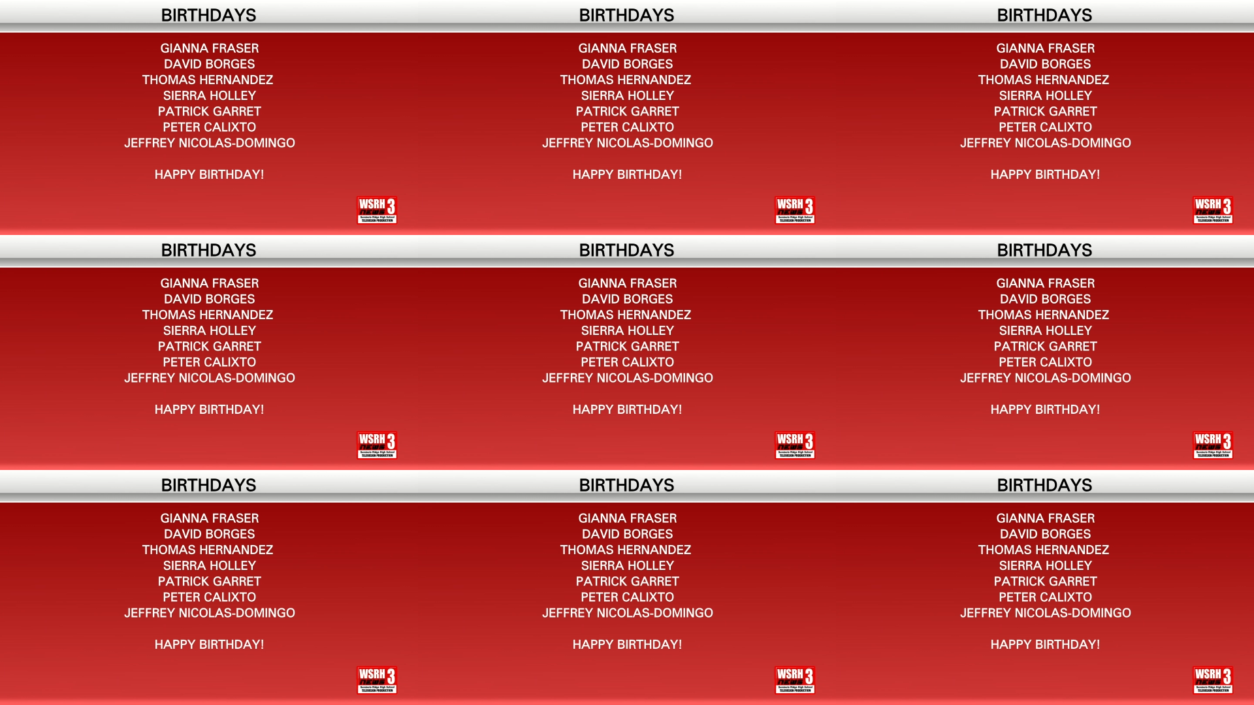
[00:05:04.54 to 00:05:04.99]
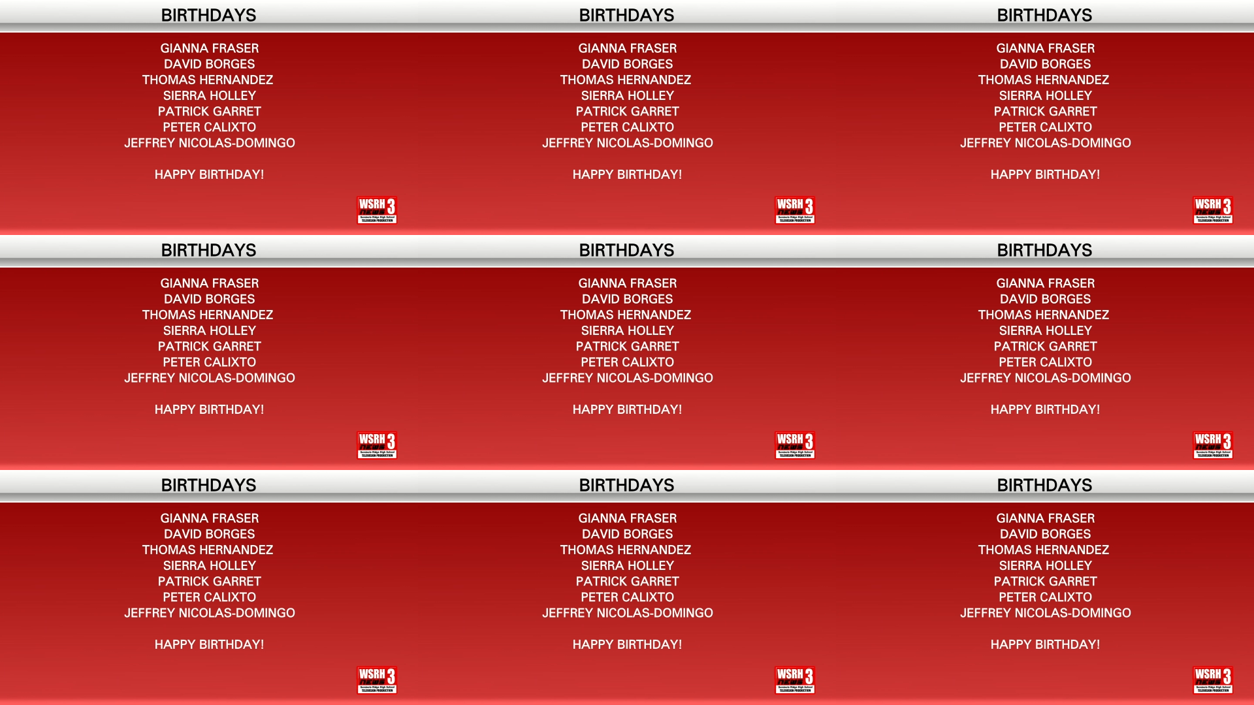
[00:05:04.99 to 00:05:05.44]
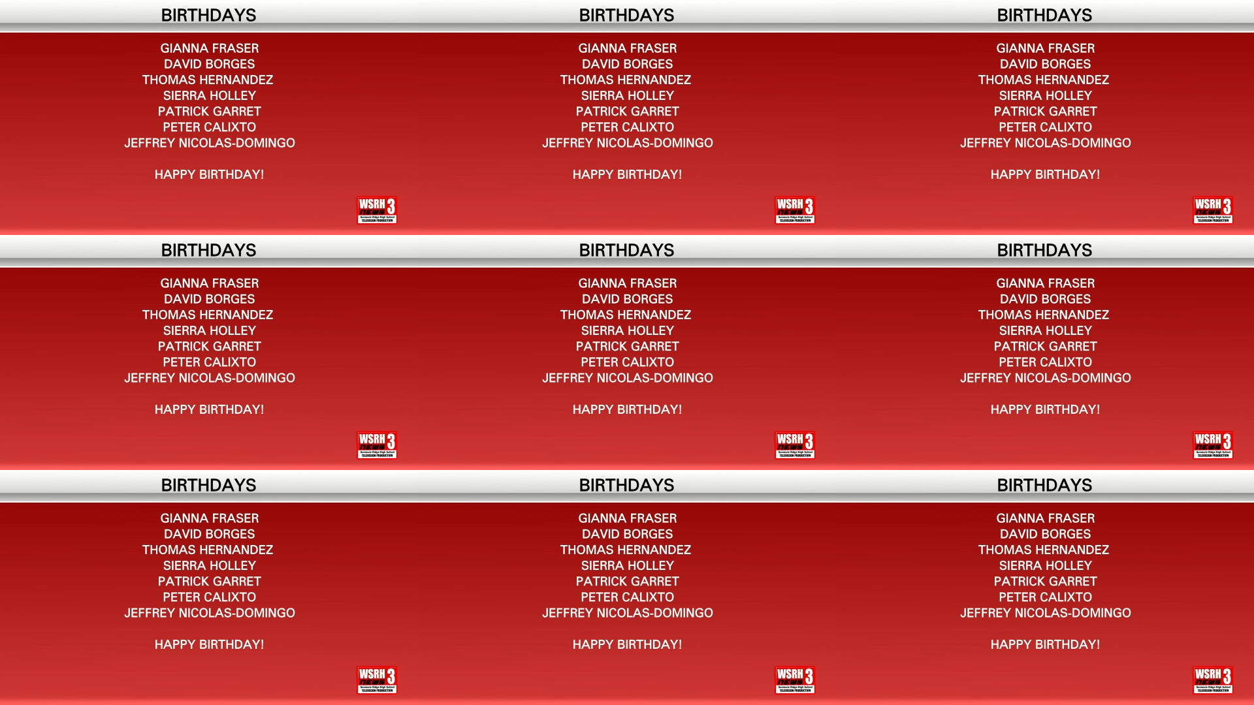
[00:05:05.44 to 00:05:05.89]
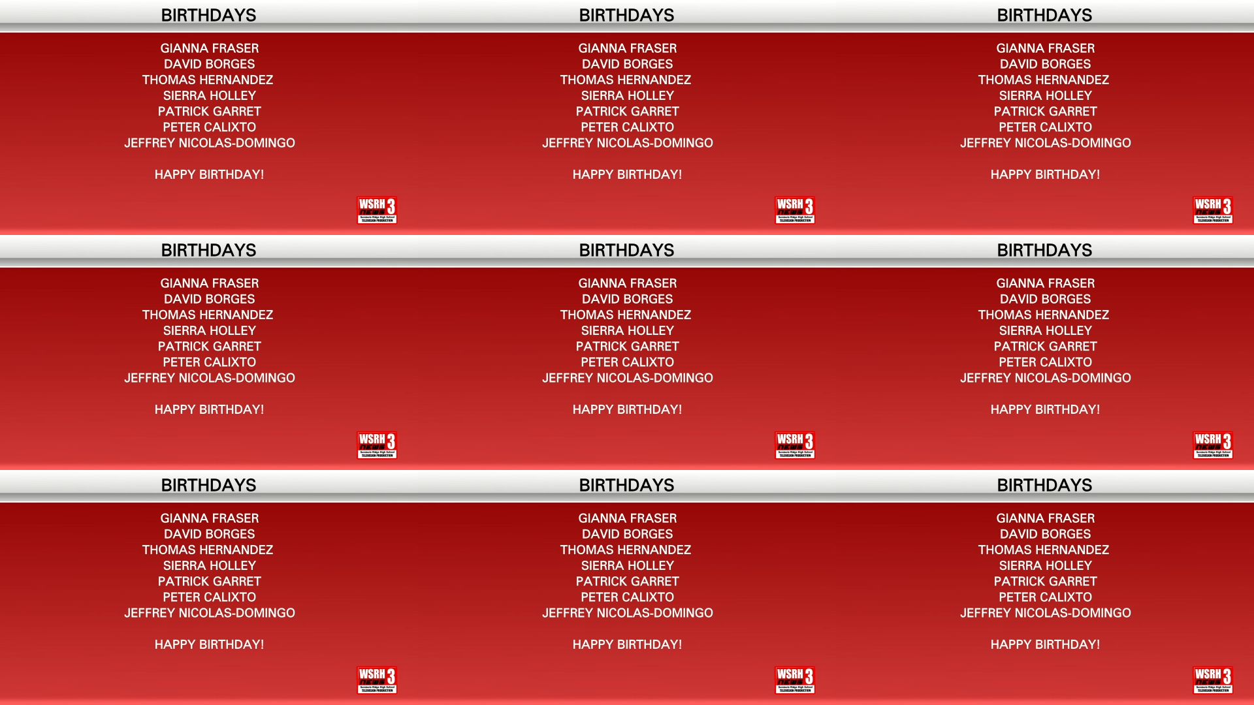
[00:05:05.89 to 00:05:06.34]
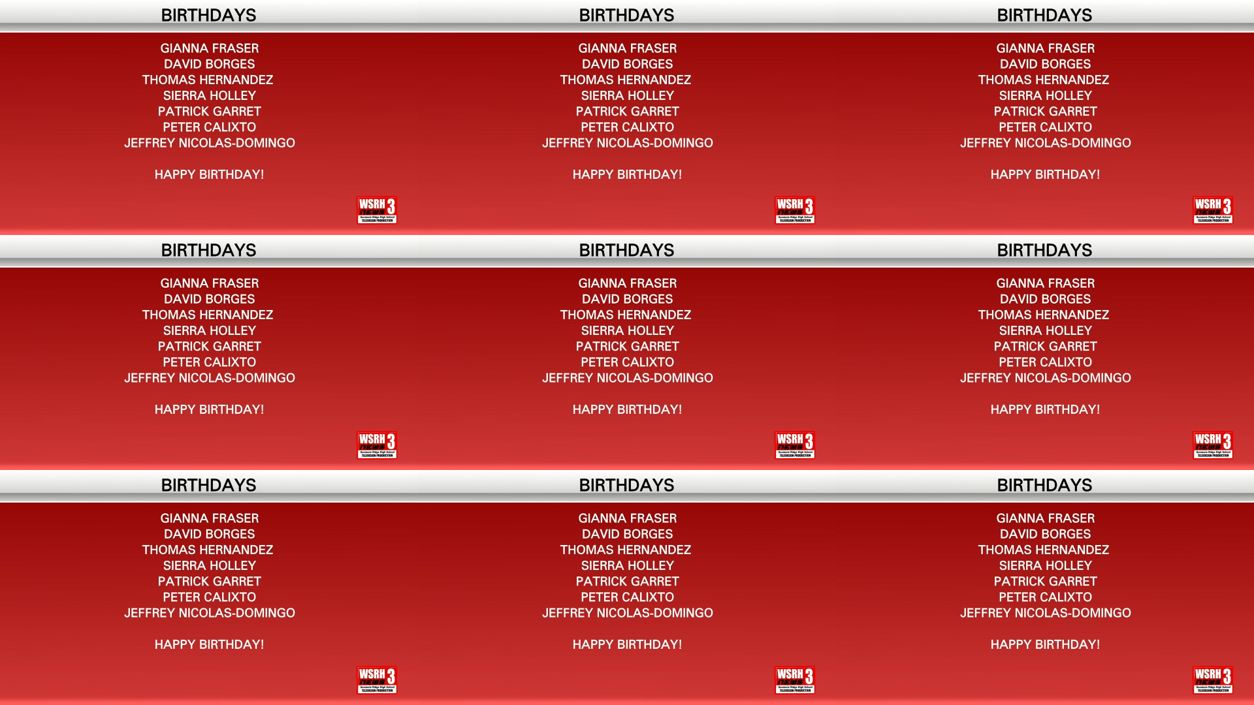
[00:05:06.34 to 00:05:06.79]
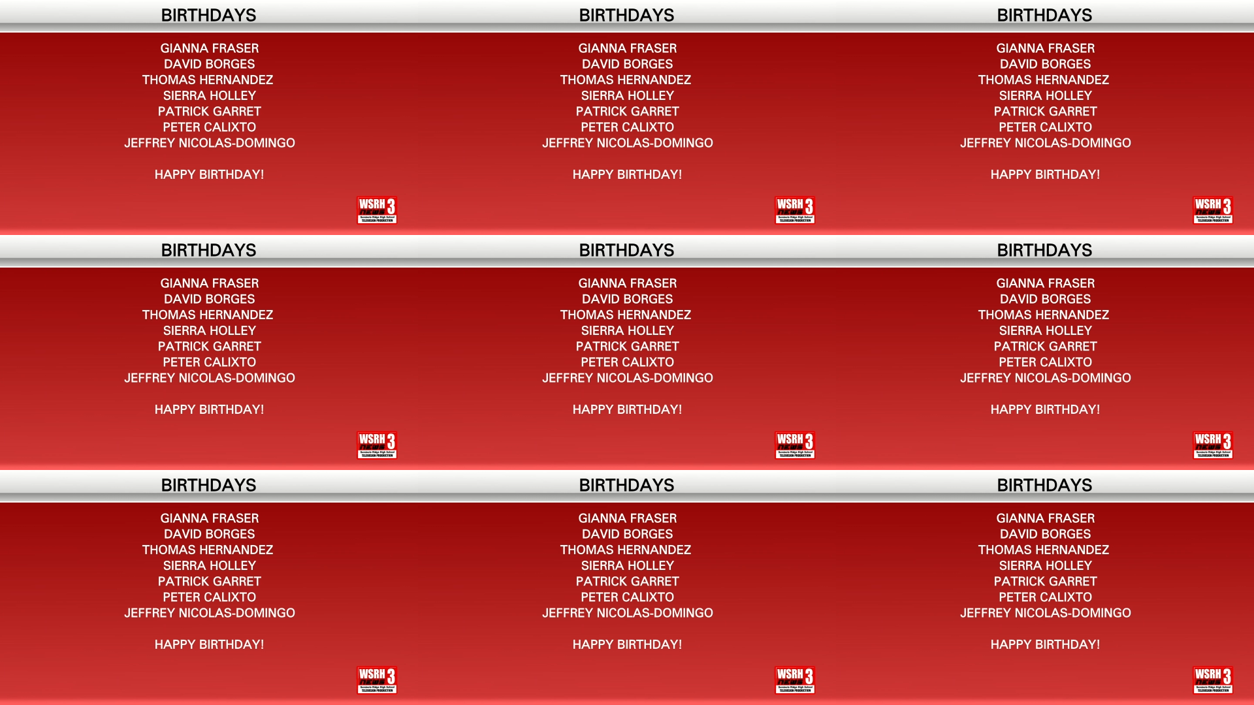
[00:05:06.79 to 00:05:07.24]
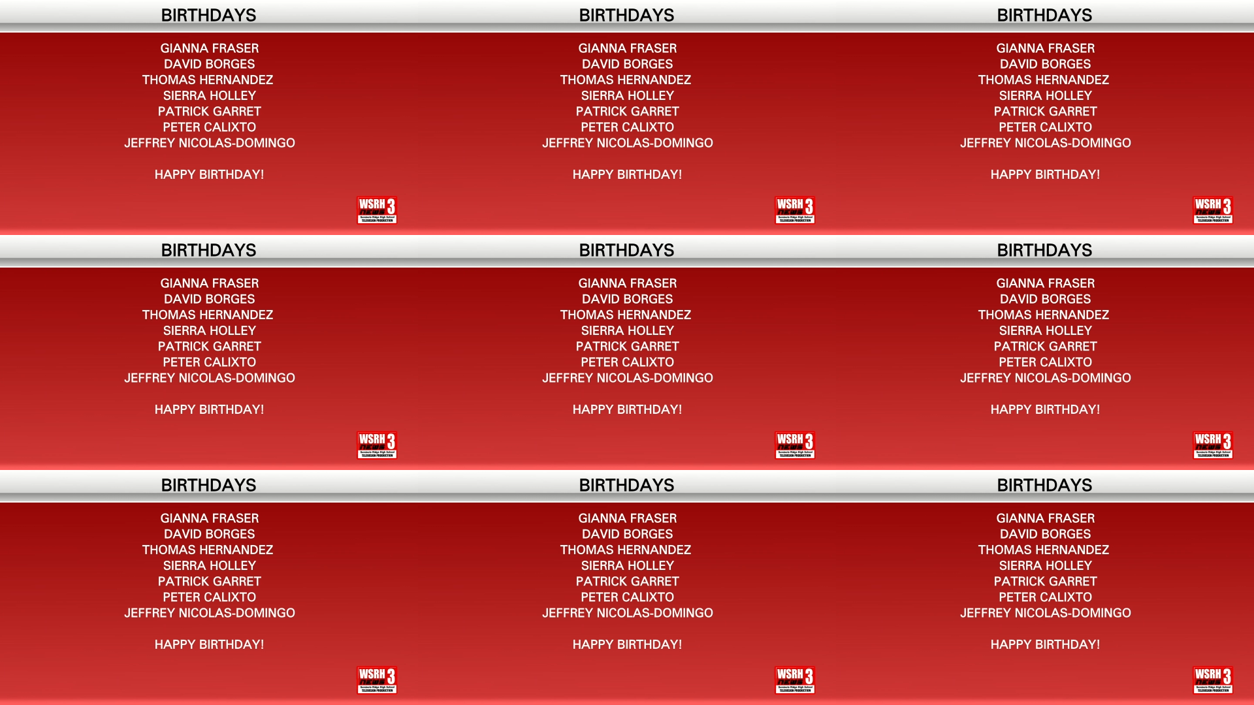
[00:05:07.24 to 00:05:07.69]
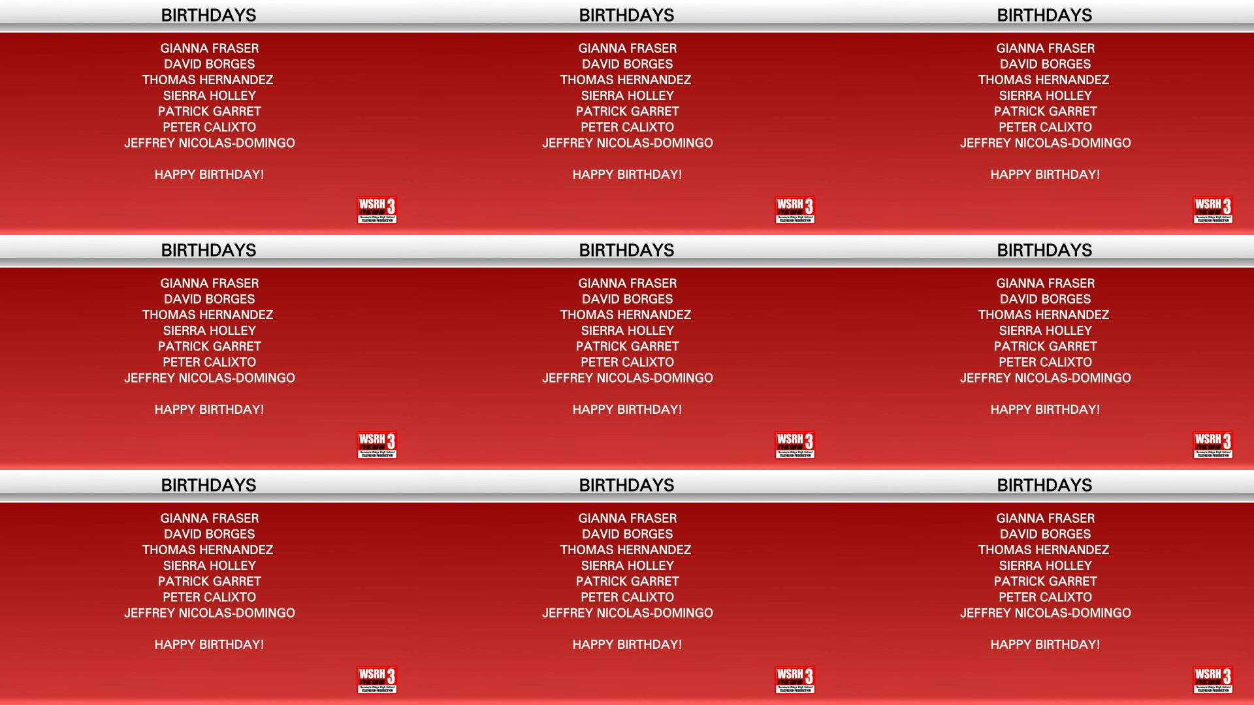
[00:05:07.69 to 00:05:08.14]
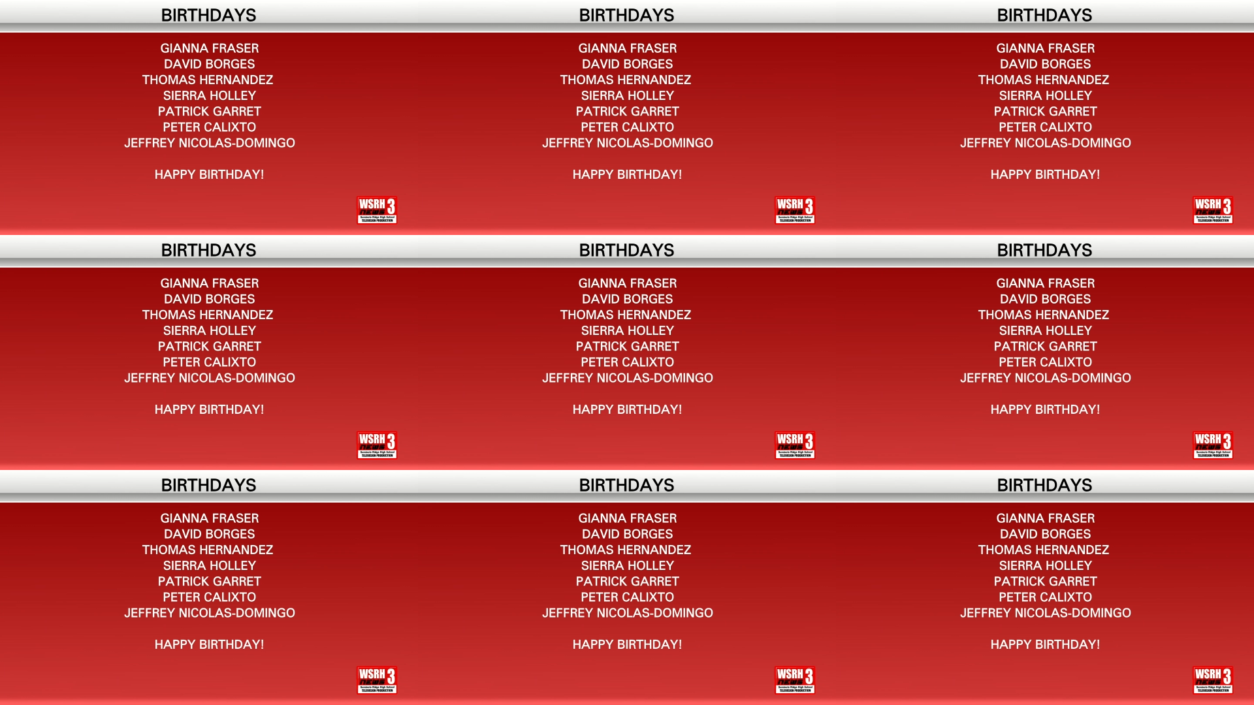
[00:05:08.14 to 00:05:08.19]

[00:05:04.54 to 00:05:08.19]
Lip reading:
[unreadable: no face in view]